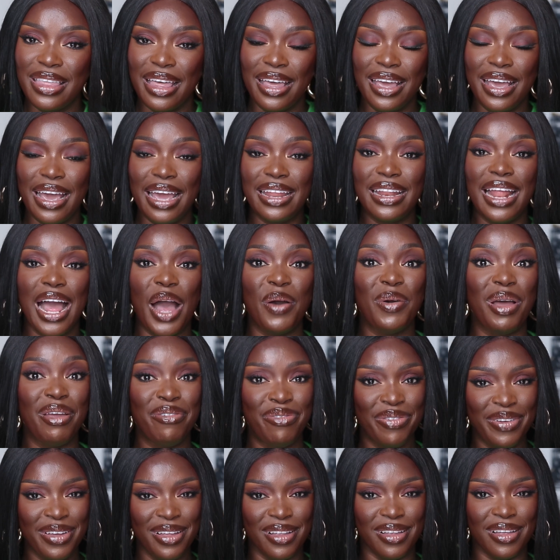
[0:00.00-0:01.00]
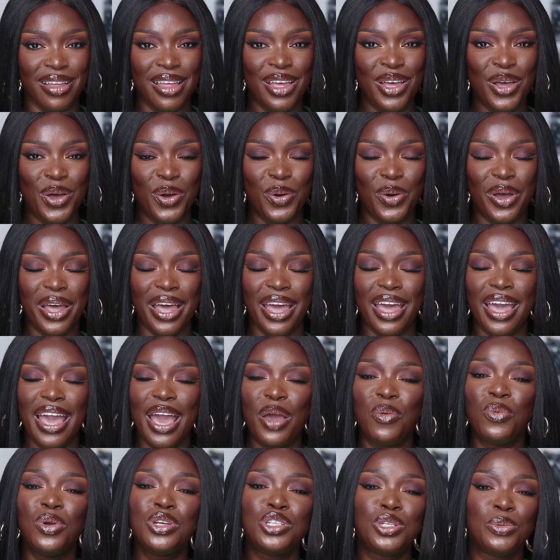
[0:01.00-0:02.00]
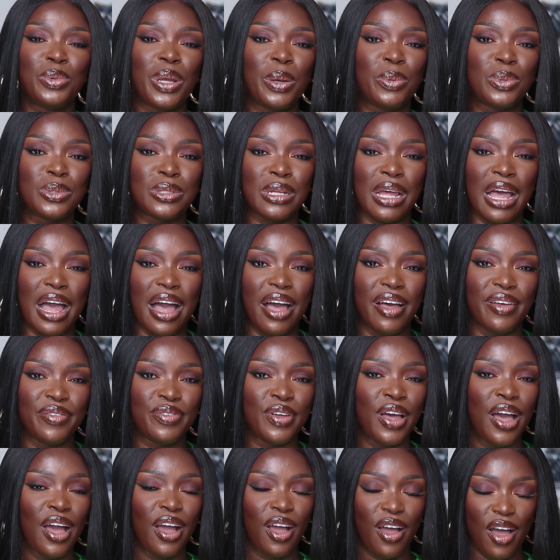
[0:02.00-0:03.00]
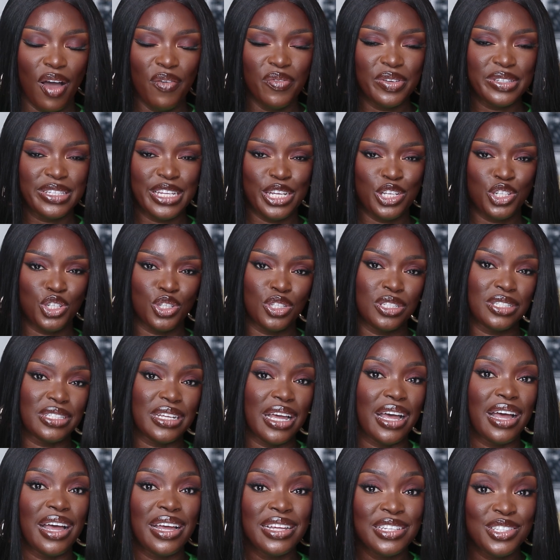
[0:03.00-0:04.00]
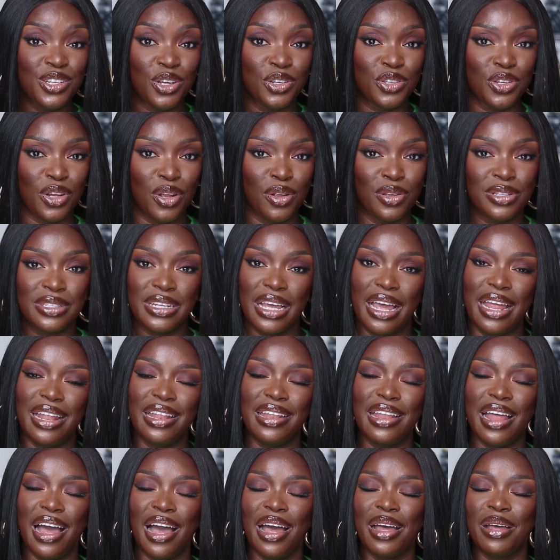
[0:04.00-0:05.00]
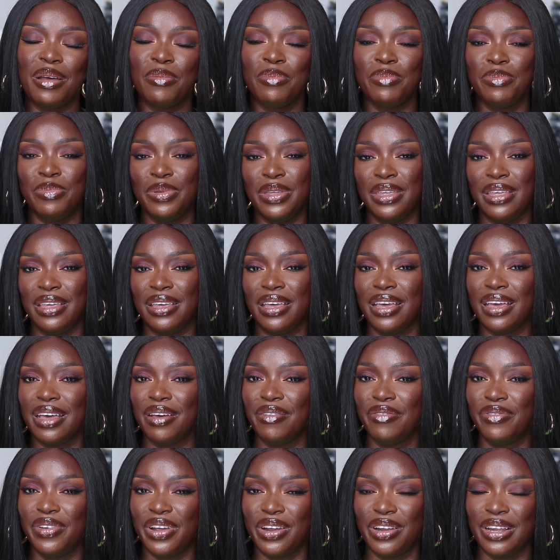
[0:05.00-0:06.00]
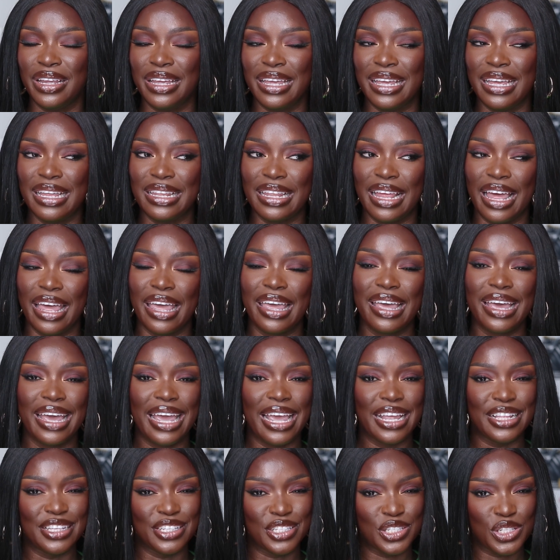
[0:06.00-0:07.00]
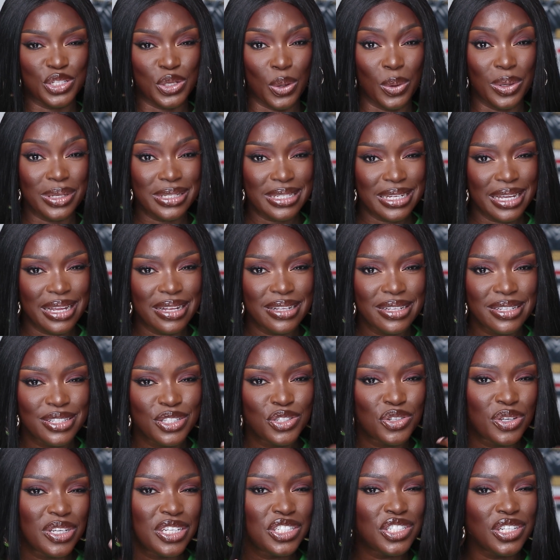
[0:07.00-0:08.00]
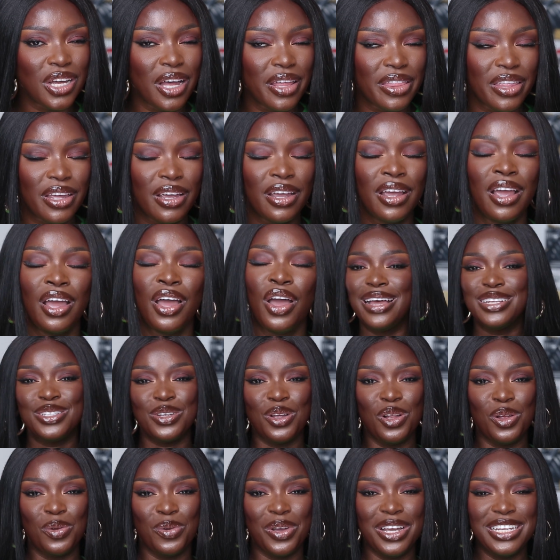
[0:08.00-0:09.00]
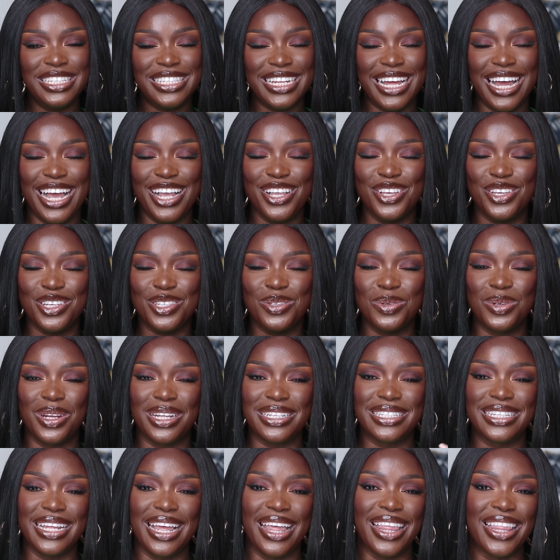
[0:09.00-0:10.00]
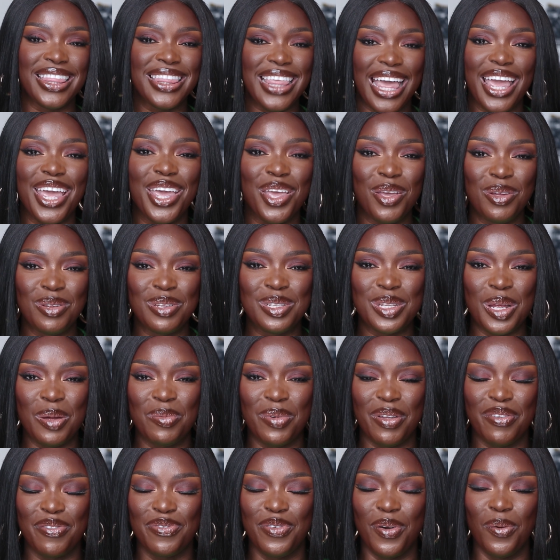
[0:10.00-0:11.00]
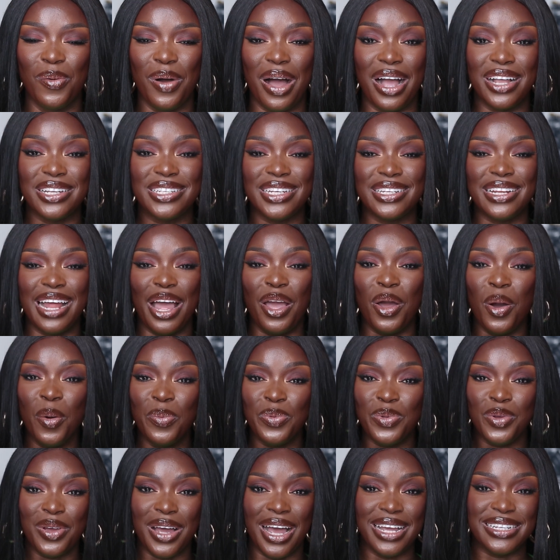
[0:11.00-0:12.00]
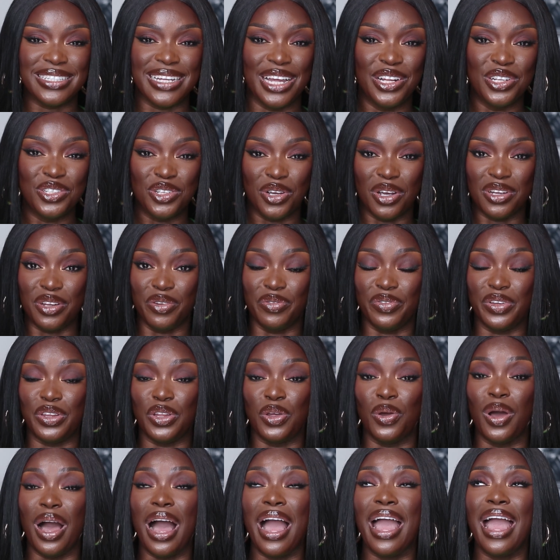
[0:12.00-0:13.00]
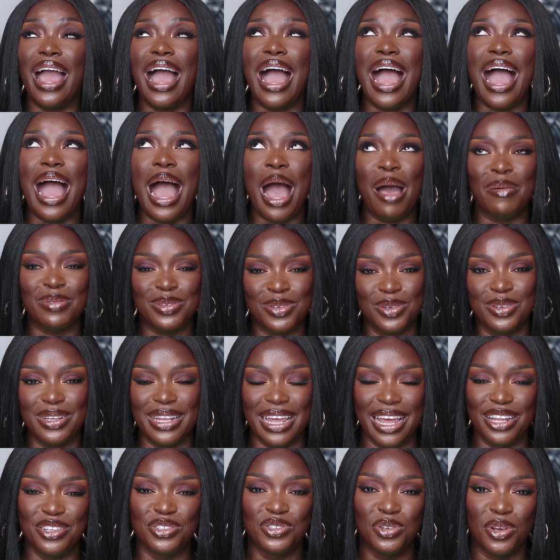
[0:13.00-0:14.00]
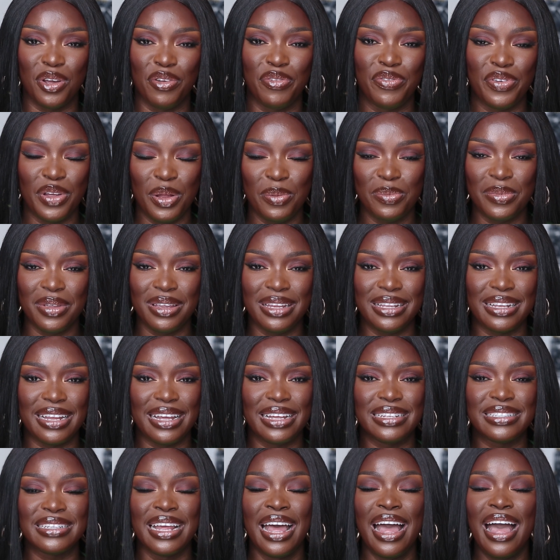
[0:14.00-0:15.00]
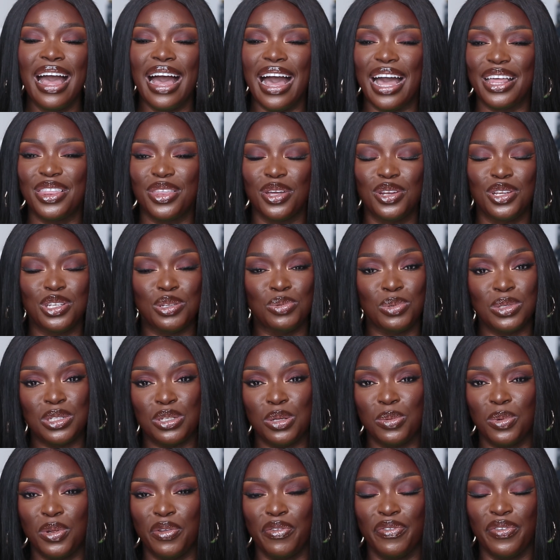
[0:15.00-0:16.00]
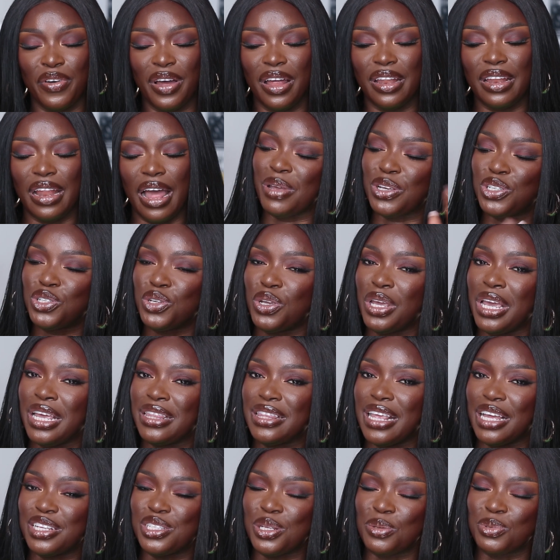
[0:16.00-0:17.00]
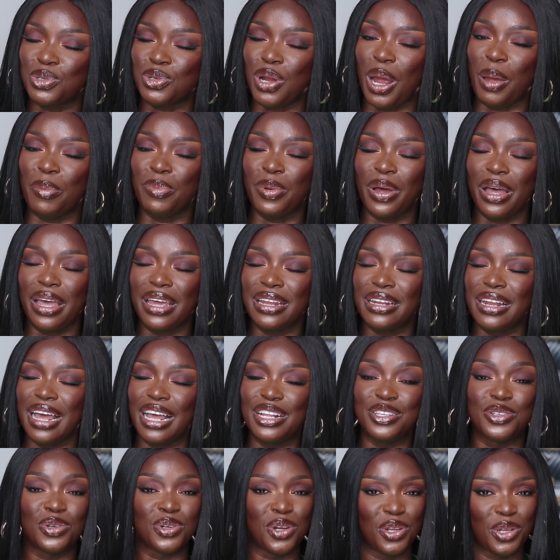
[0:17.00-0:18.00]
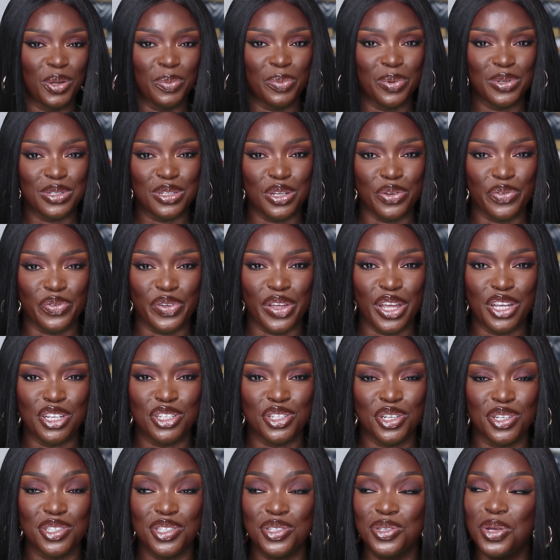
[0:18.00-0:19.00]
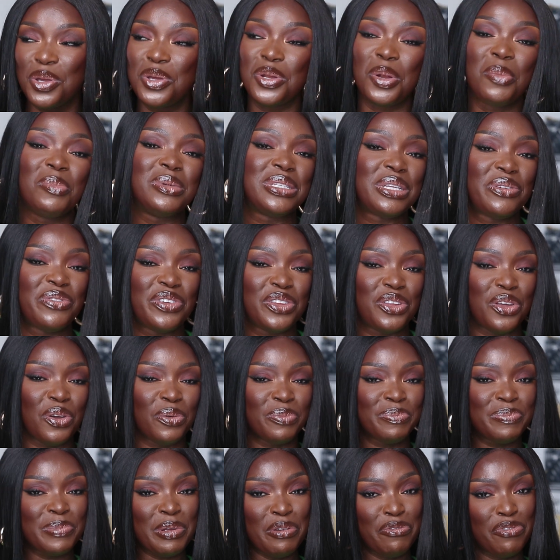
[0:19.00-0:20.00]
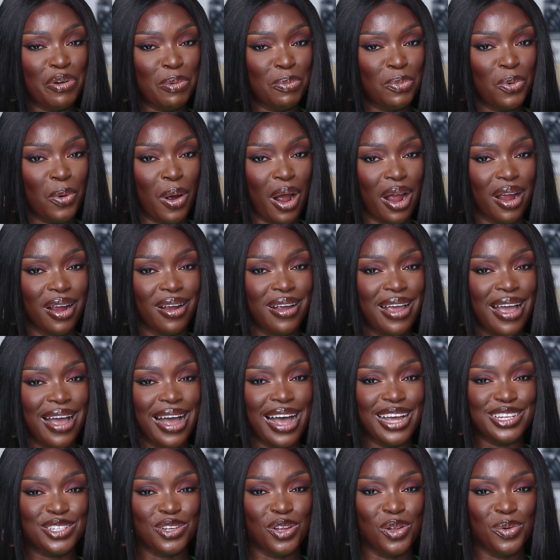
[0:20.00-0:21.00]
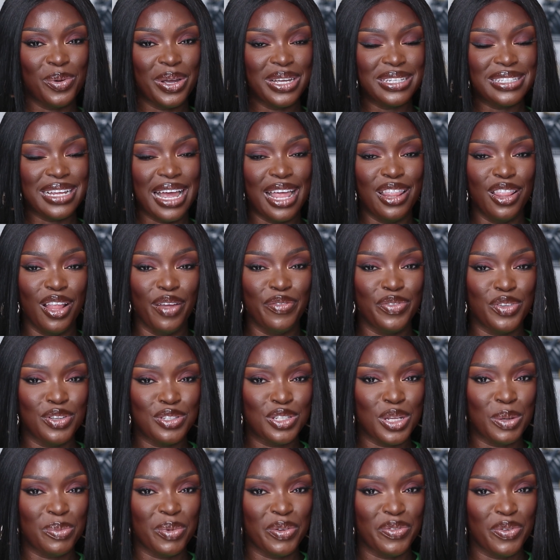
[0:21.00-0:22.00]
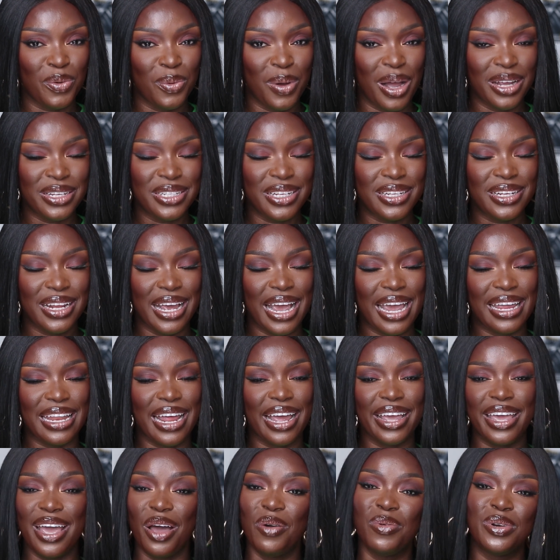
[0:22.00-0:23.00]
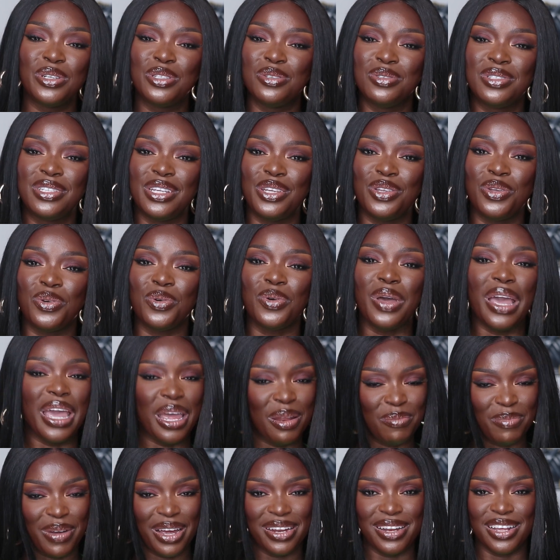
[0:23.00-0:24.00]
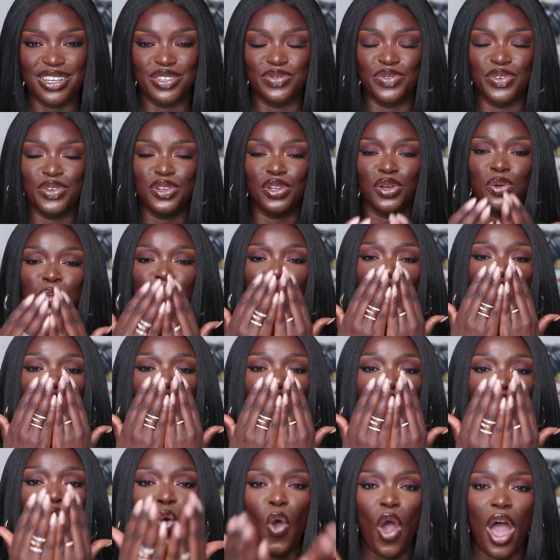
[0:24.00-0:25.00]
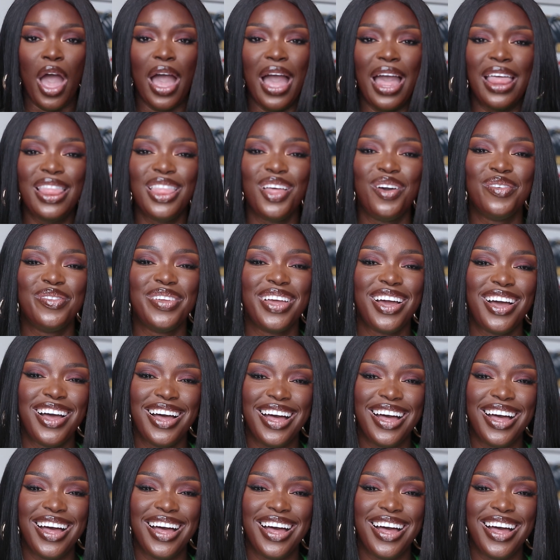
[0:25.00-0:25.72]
think and how I feel, okay? And we should be able to have conversations as adults and not be very like insulting to each other. As always, I just want to say thank you so much for watching. I hope you guys enjoyed the video. I absolutely enjoyed filming this. I thought this was so much fun. Make sure you hit that subscribe button and turn on your post notifications so you don't miss a video from more. As always, I love you so much for watching, and I can't wait to see you in my next video. Mwah. I love